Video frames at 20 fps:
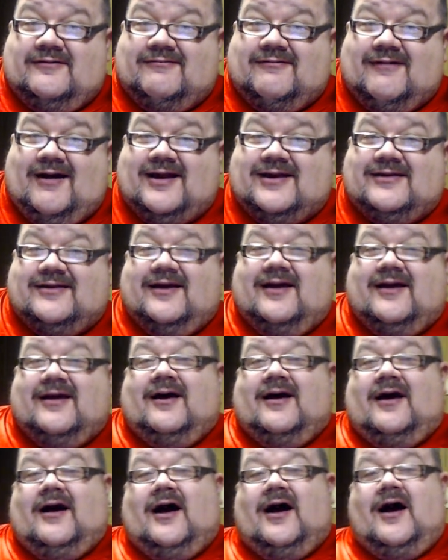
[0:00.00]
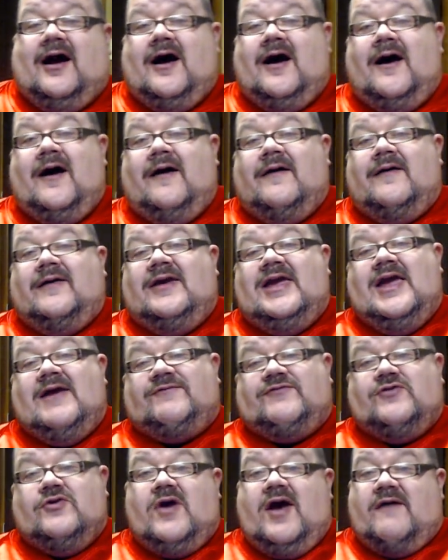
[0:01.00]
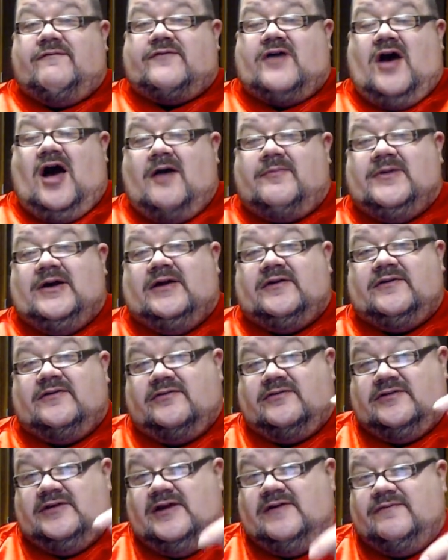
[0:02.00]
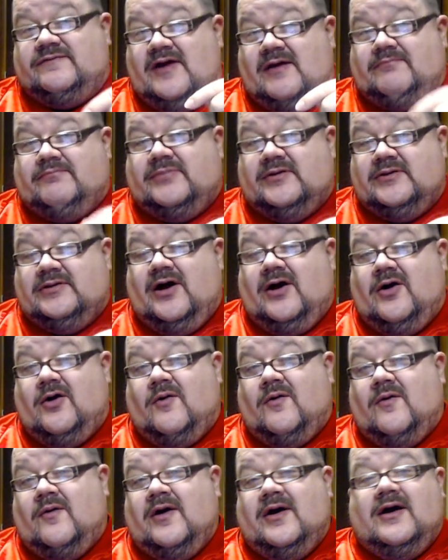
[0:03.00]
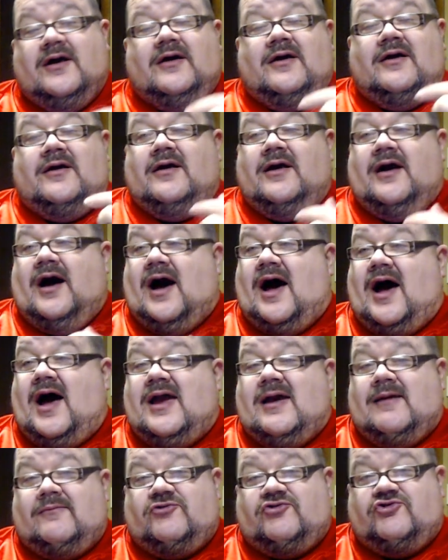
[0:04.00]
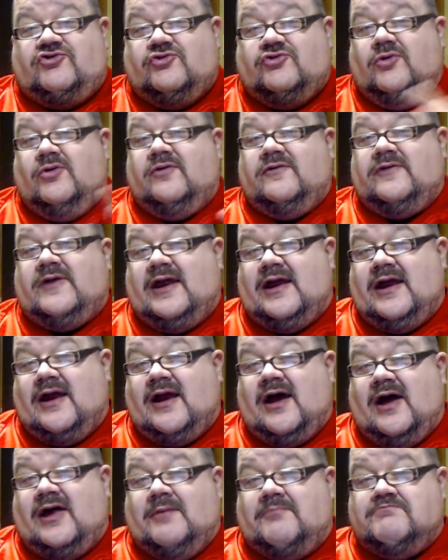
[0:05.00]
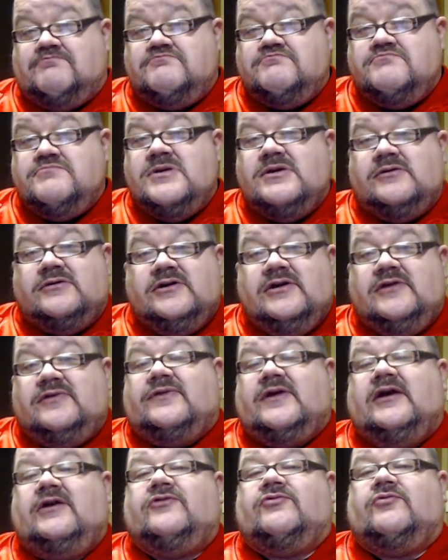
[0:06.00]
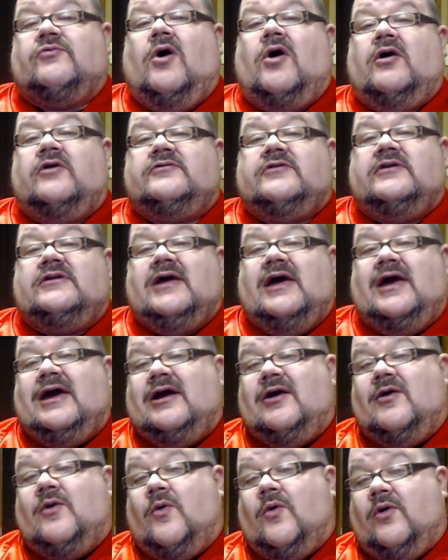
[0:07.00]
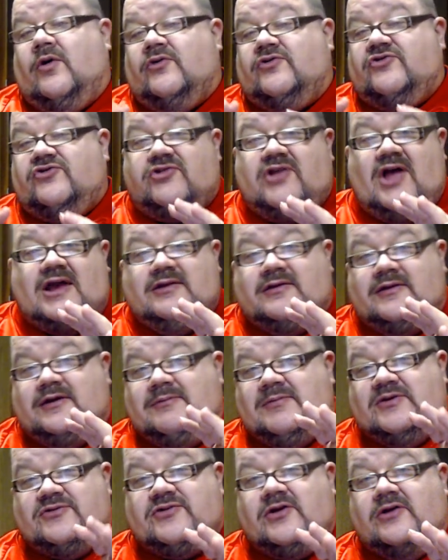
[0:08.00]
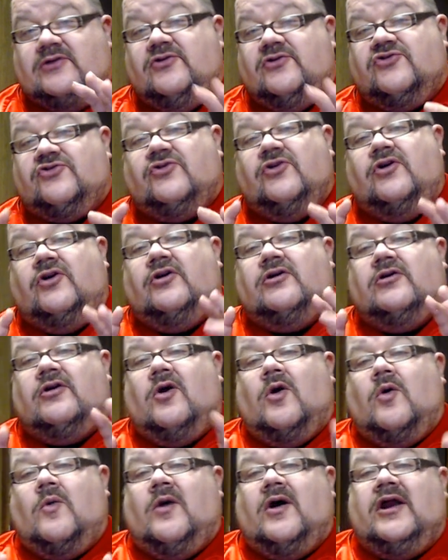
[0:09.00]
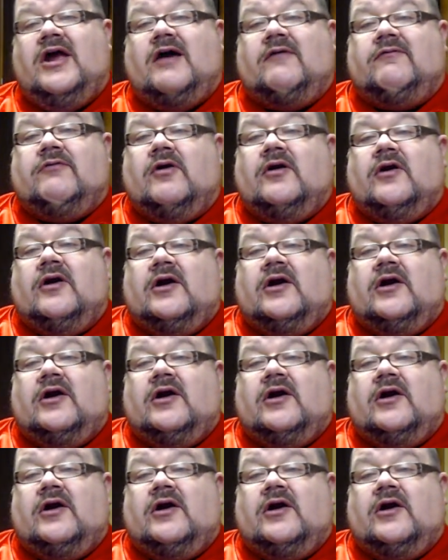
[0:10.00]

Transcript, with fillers: right? Uh, if you have comments, leave them below. I am sure that I got a million things wrong today or slightly misunderstood or whatever